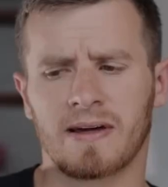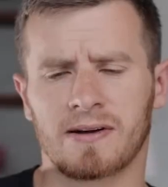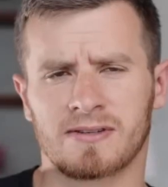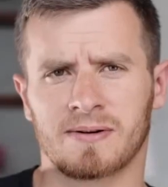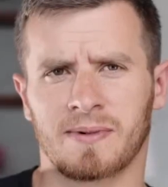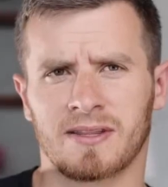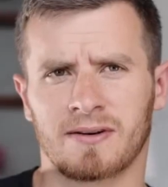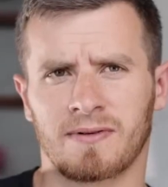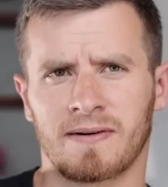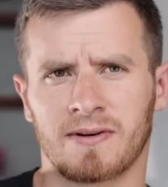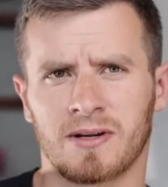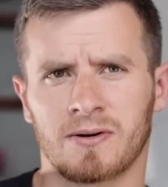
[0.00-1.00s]
thousand a month in
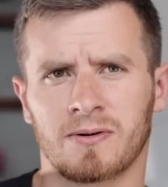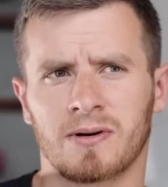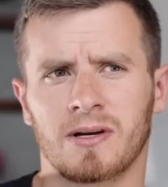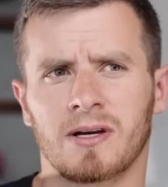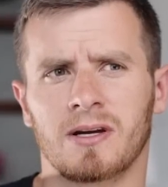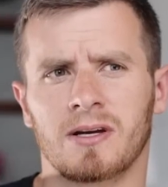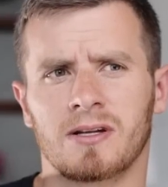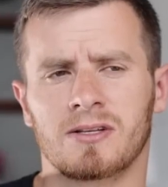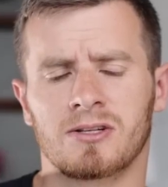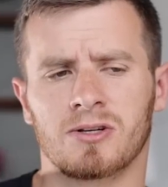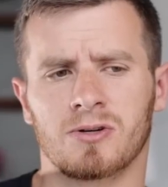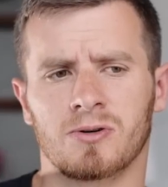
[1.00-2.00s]
revenue
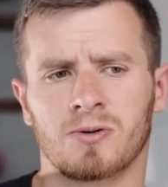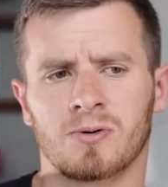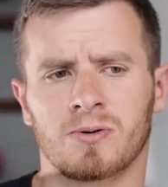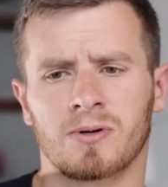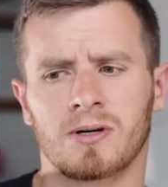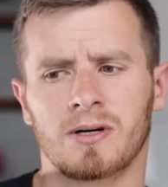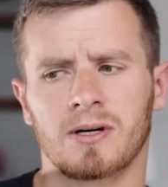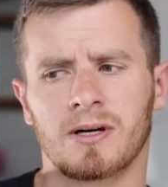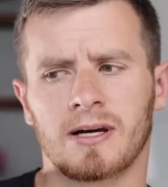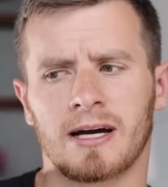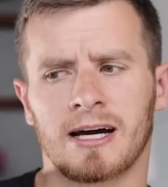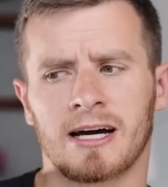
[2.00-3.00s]
to
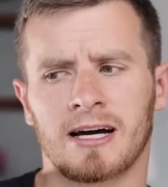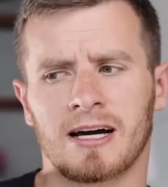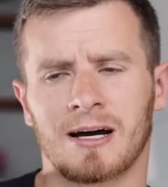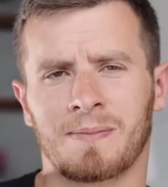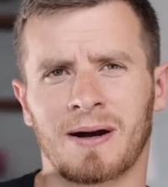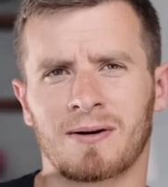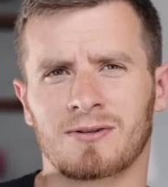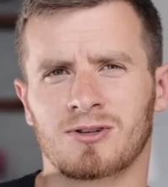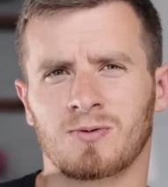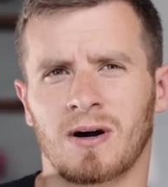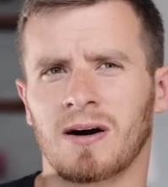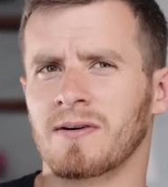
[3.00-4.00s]
Uh, about
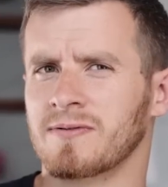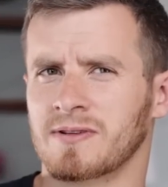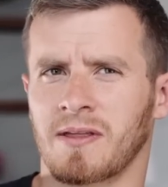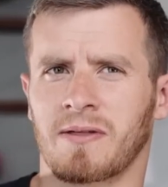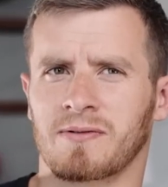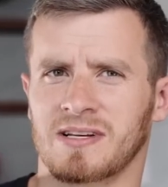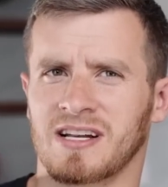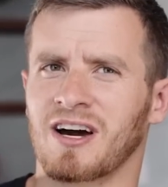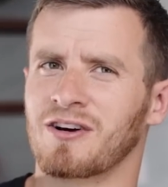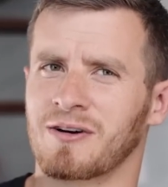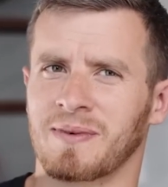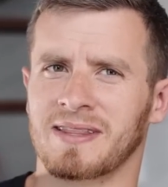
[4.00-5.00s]
twelve to thirteen
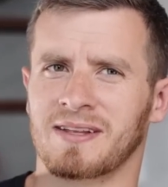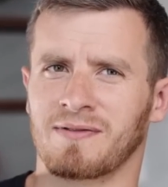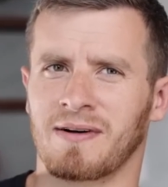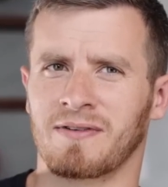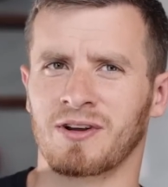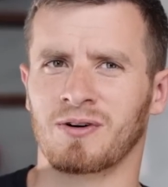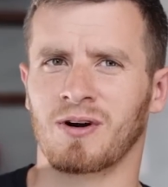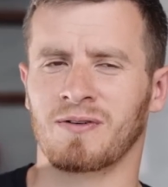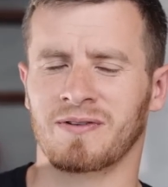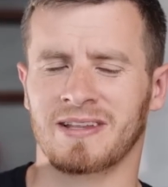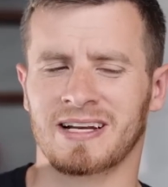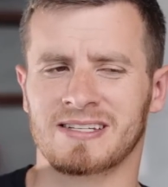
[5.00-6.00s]
hundred a month in revenue
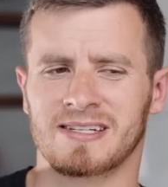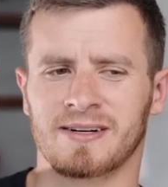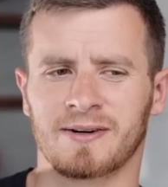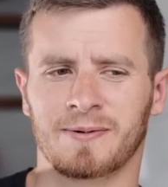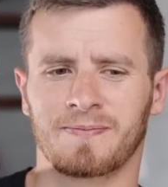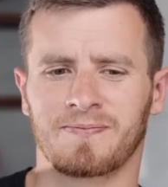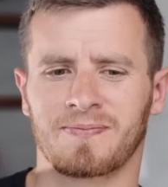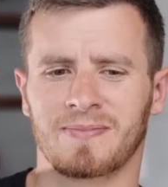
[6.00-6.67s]
over the next year.